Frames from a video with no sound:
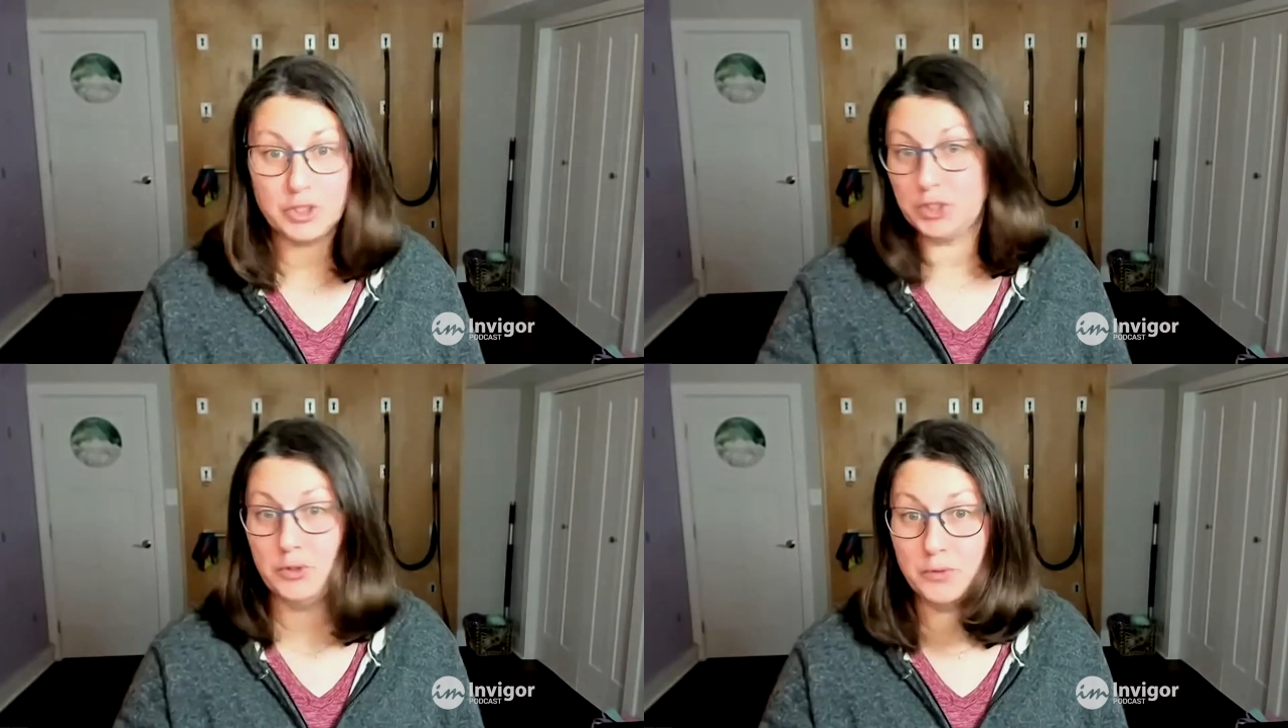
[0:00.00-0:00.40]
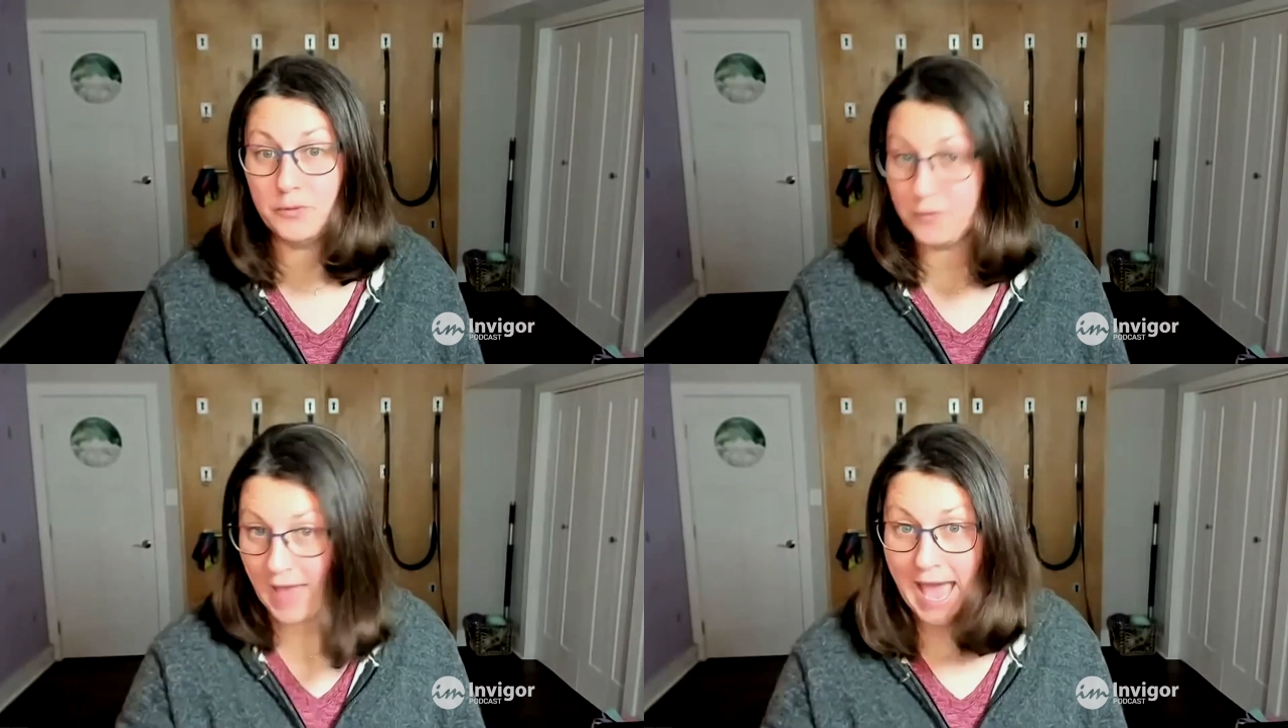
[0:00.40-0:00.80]
too
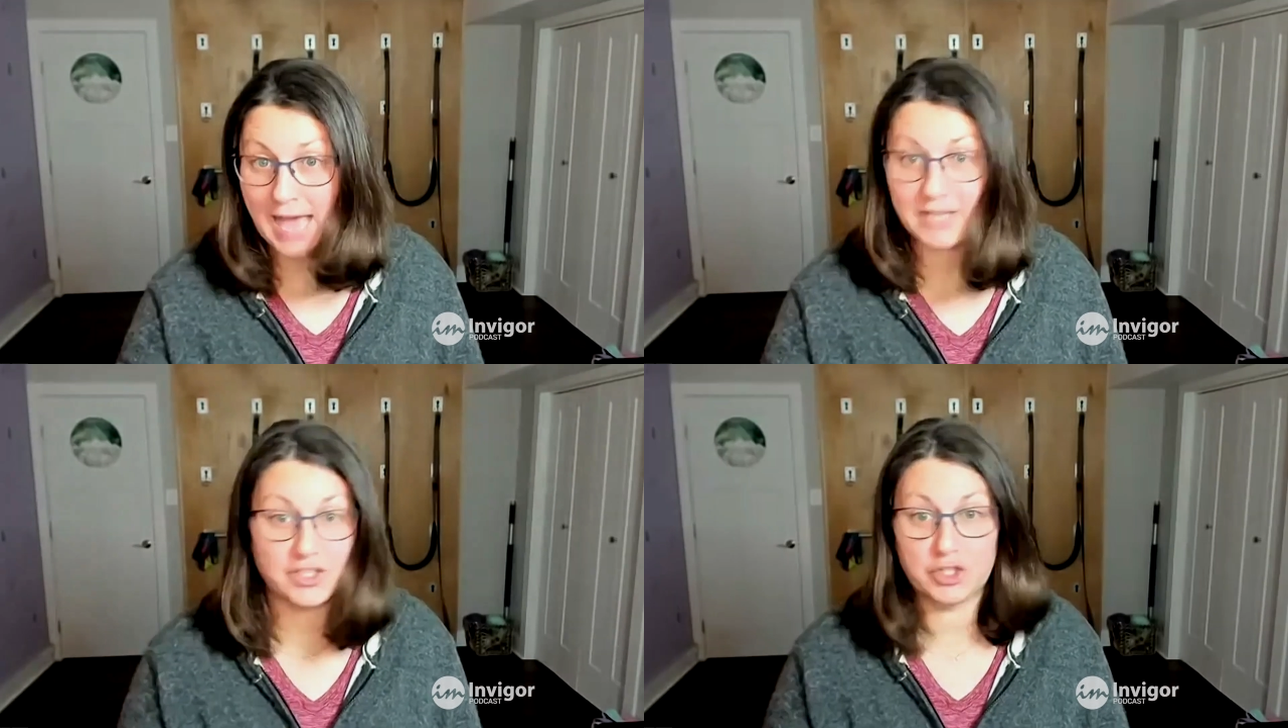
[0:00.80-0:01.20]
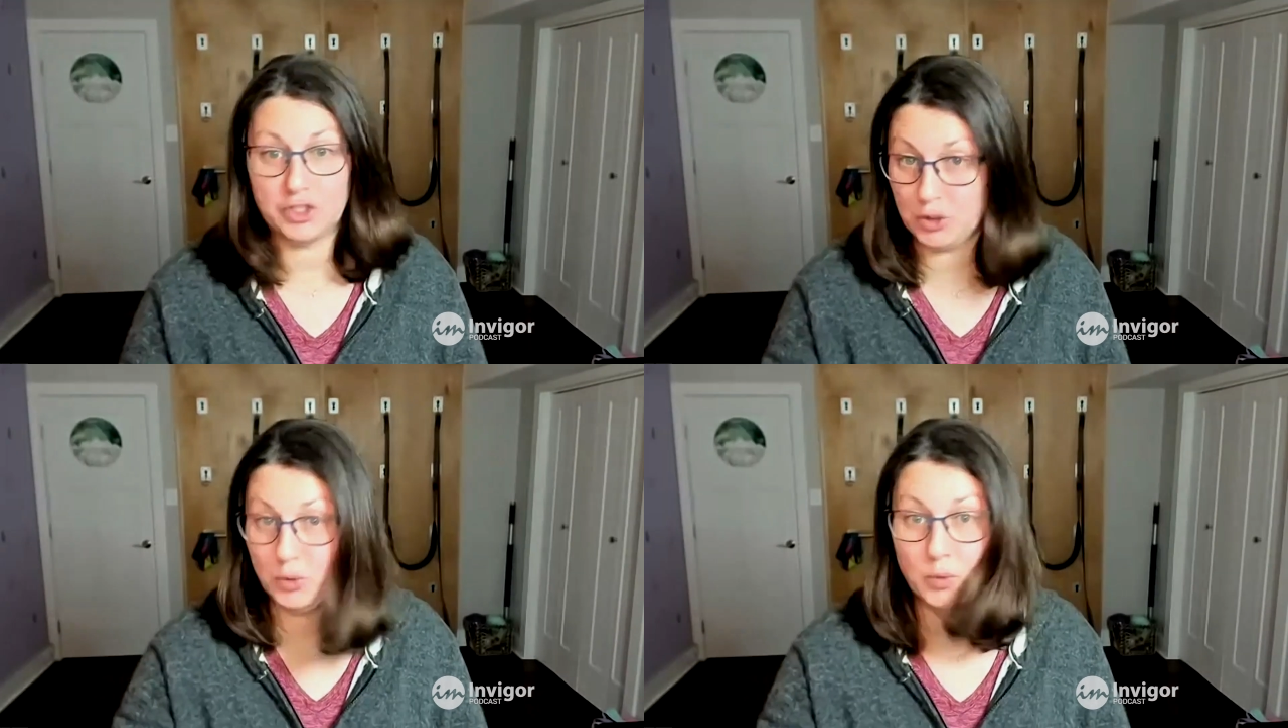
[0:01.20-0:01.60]

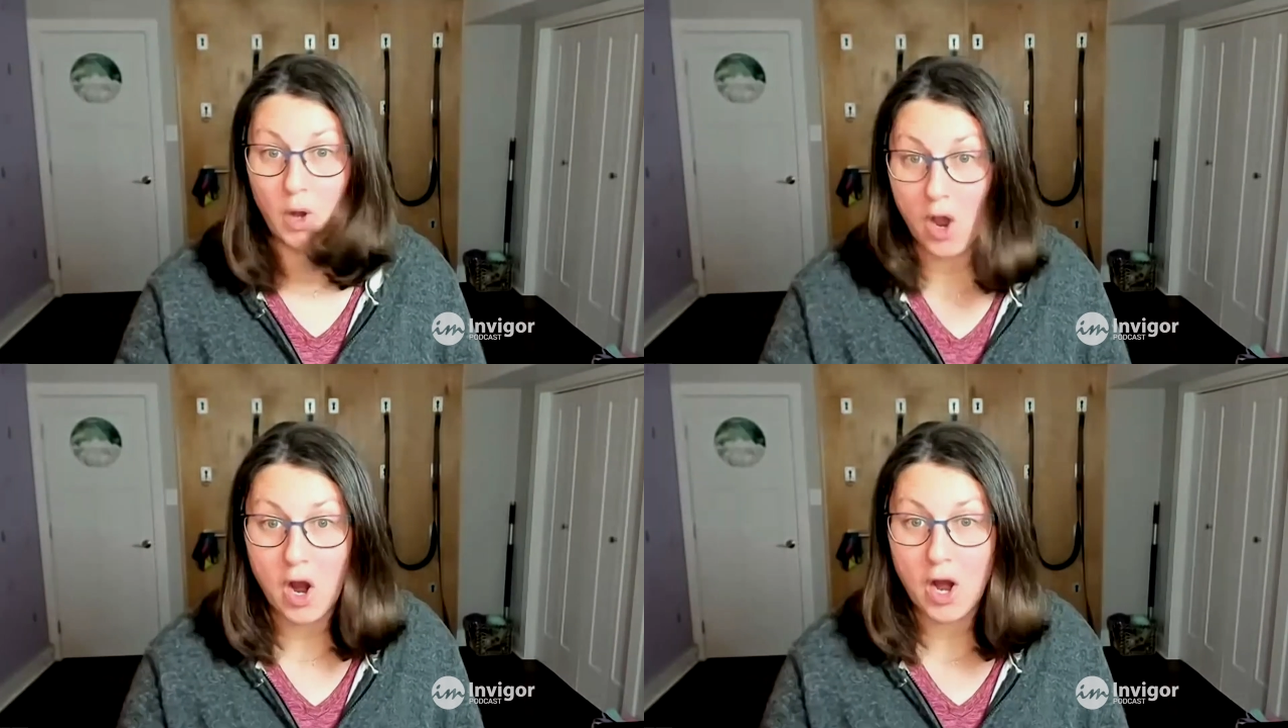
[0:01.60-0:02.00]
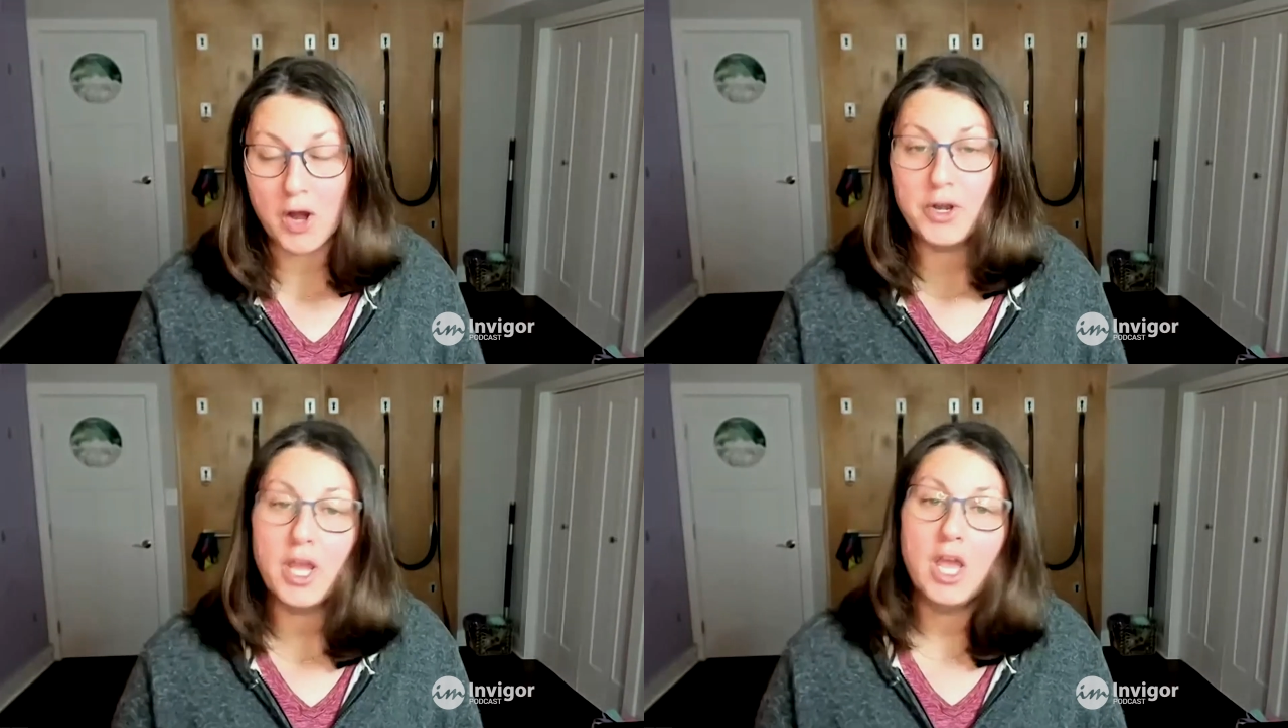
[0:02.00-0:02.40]
fast, too
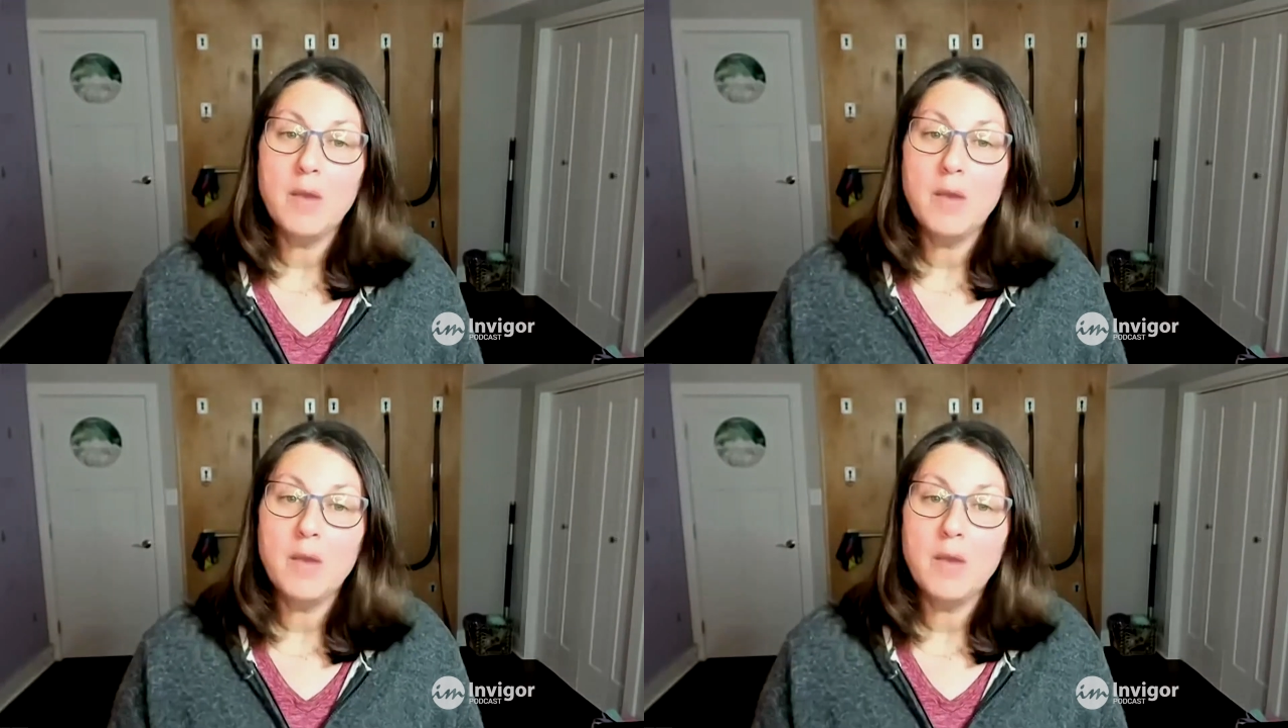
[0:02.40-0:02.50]
hard,